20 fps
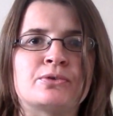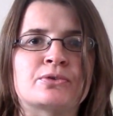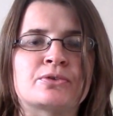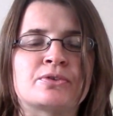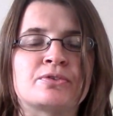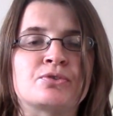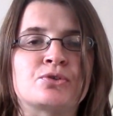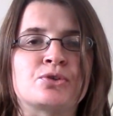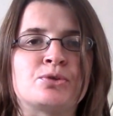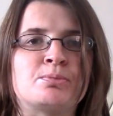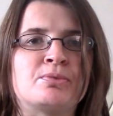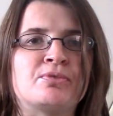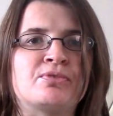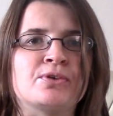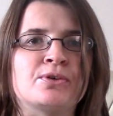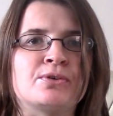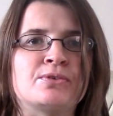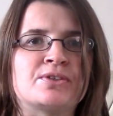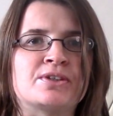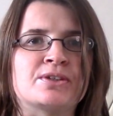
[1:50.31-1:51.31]
sort of
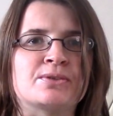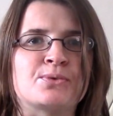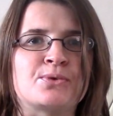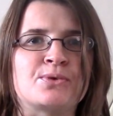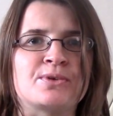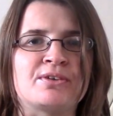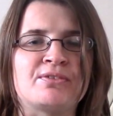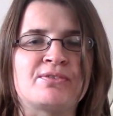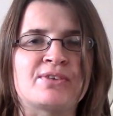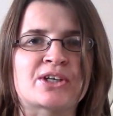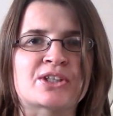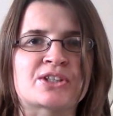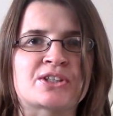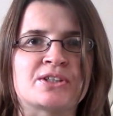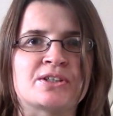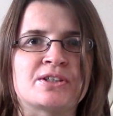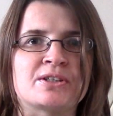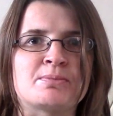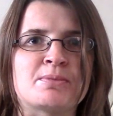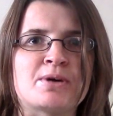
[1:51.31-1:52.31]
superfoods that are all in fashion
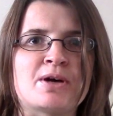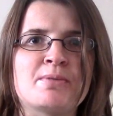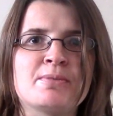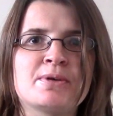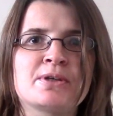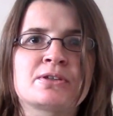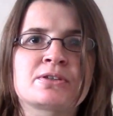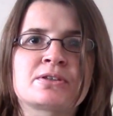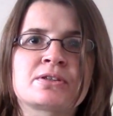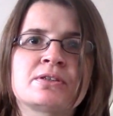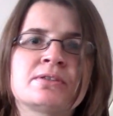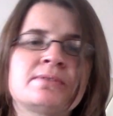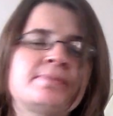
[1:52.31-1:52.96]
at the moment.